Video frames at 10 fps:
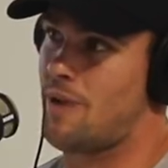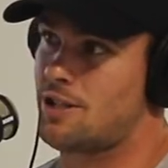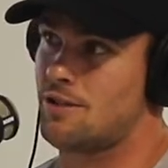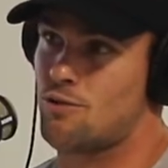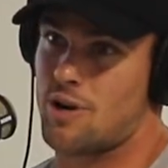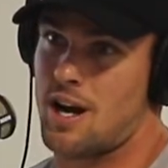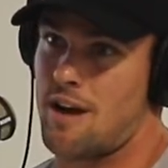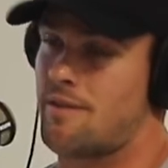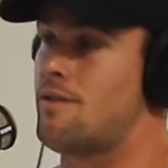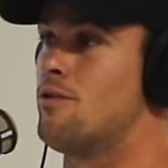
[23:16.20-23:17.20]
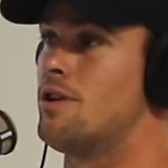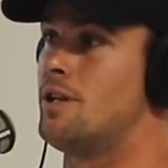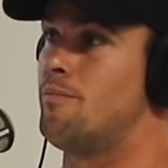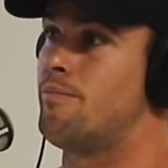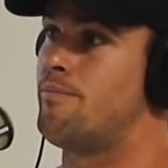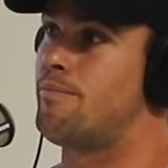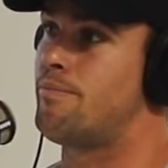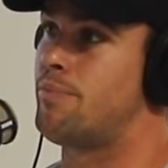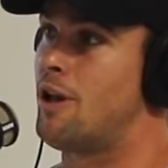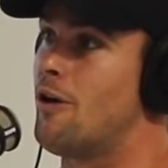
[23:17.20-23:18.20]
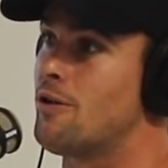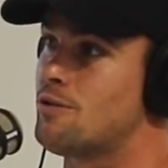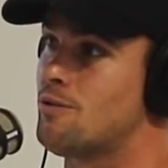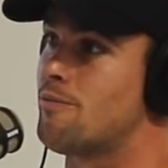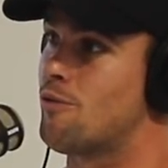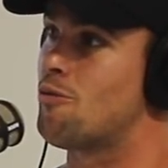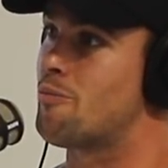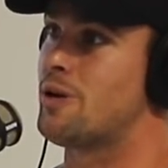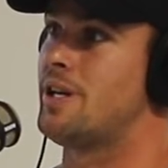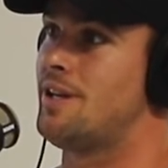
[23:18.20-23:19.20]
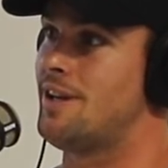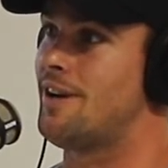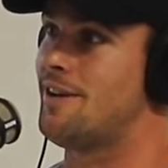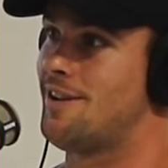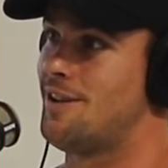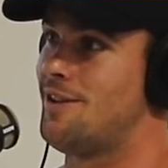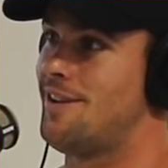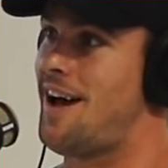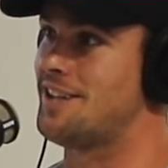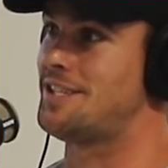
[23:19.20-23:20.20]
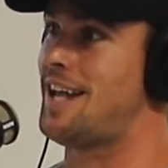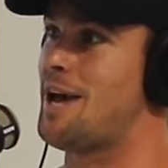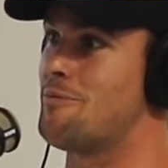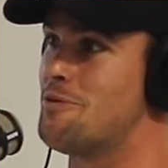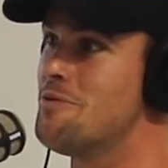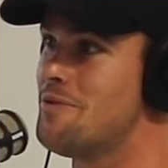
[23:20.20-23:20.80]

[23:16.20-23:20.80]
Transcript: imagine looking after 30 blokes who are all pretty, unstable.